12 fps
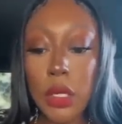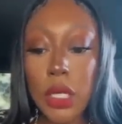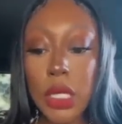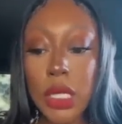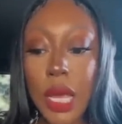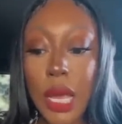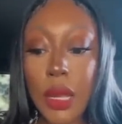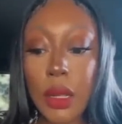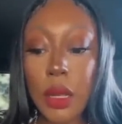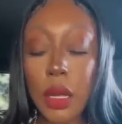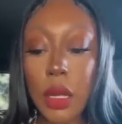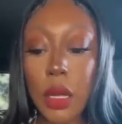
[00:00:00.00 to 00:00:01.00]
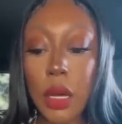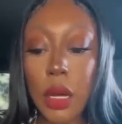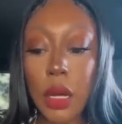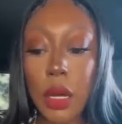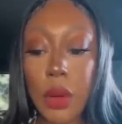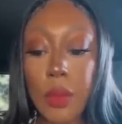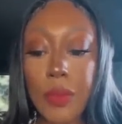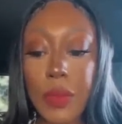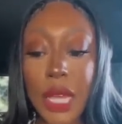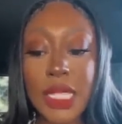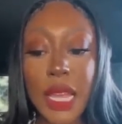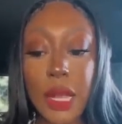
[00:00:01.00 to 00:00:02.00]
She said,
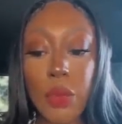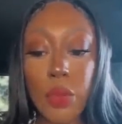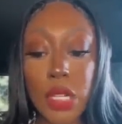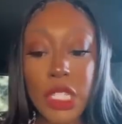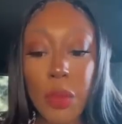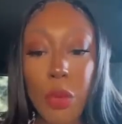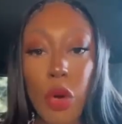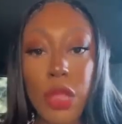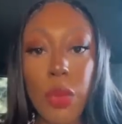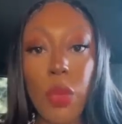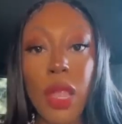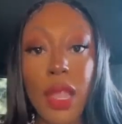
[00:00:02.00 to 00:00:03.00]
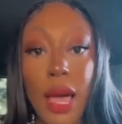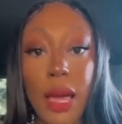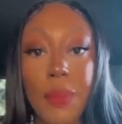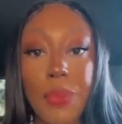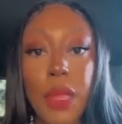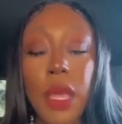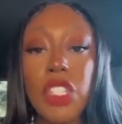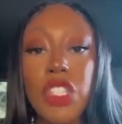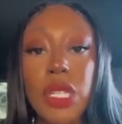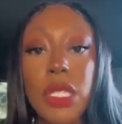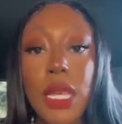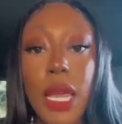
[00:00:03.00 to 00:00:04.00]
they said, was there more than one lie?
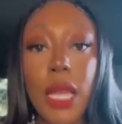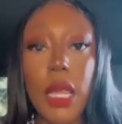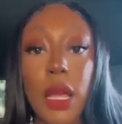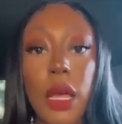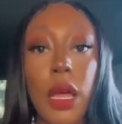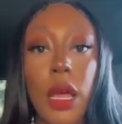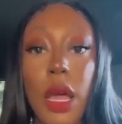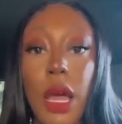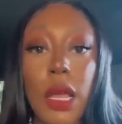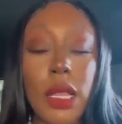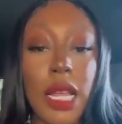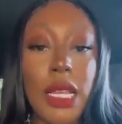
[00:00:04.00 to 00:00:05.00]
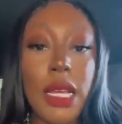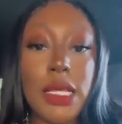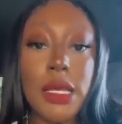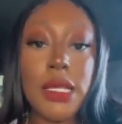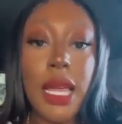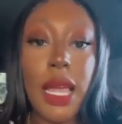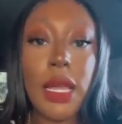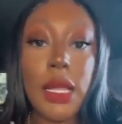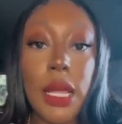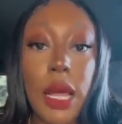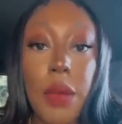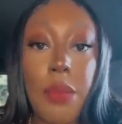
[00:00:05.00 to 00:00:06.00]
She said, it doesn't say
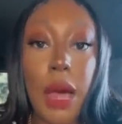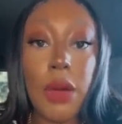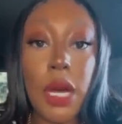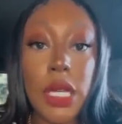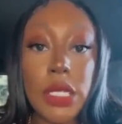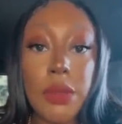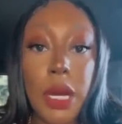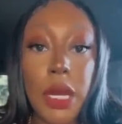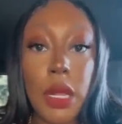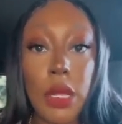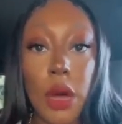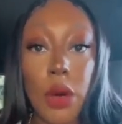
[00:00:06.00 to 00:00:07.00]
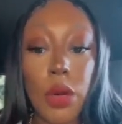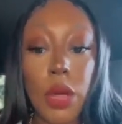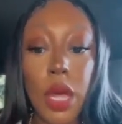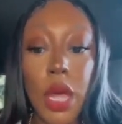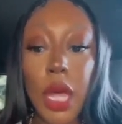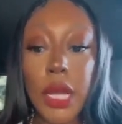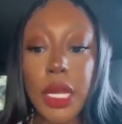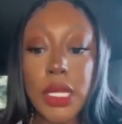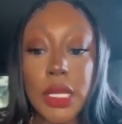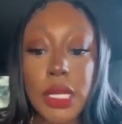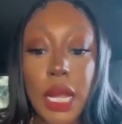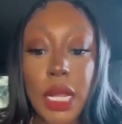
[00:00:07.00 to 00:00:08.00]
anything about hush money, though. It
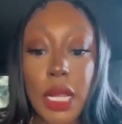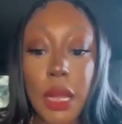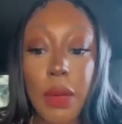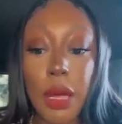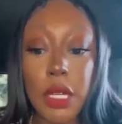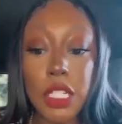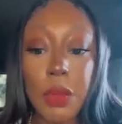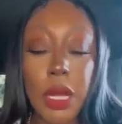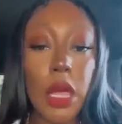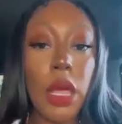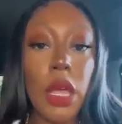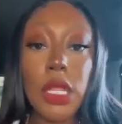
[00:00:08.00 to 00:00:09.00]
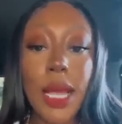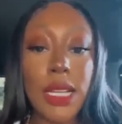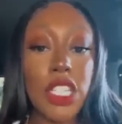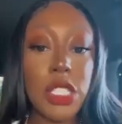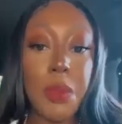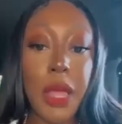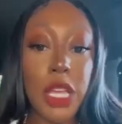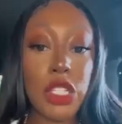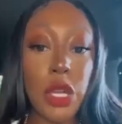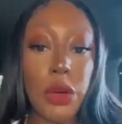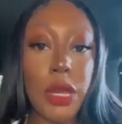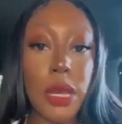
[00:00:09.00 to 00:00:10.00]
doesn't say anything about hush money. Like, just
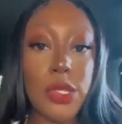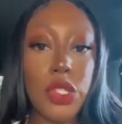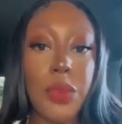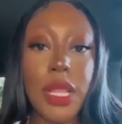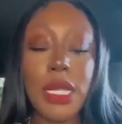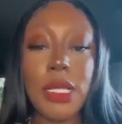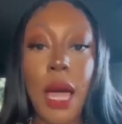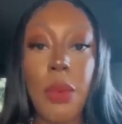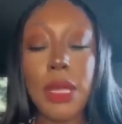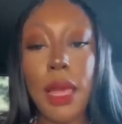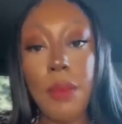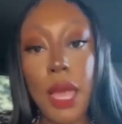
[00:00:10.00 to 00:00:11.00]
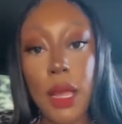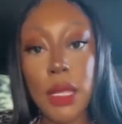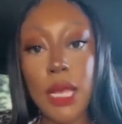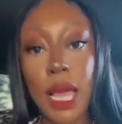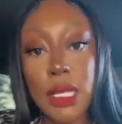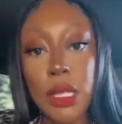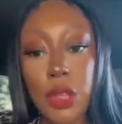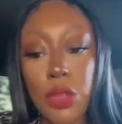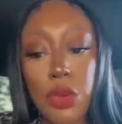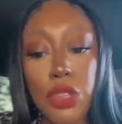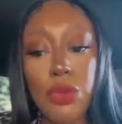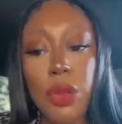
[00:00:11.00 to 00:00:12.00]
playing so damn stupid. That's not what that man is
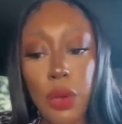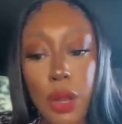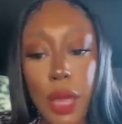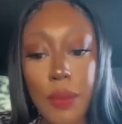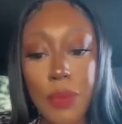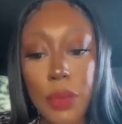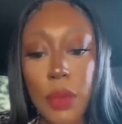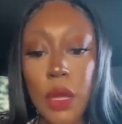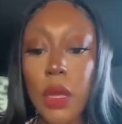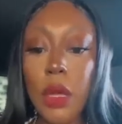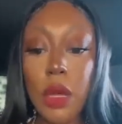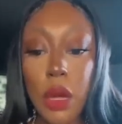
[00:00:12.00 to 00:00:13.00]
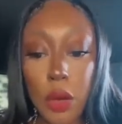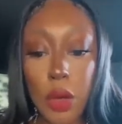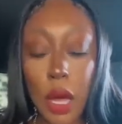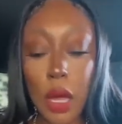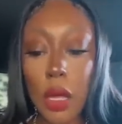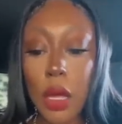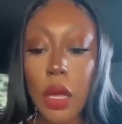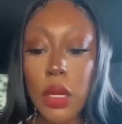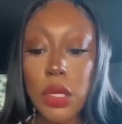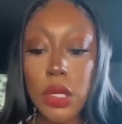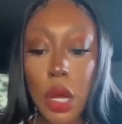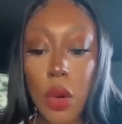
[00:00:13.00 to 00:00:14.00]
asking you, and you know that. Okay.
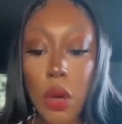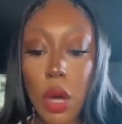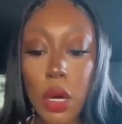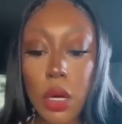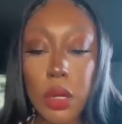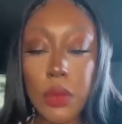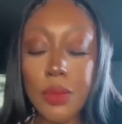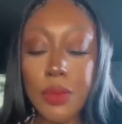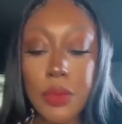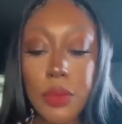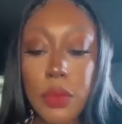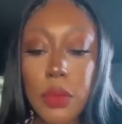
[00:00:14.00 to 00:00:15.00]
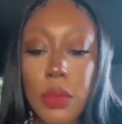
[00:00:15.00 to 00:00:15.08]
So,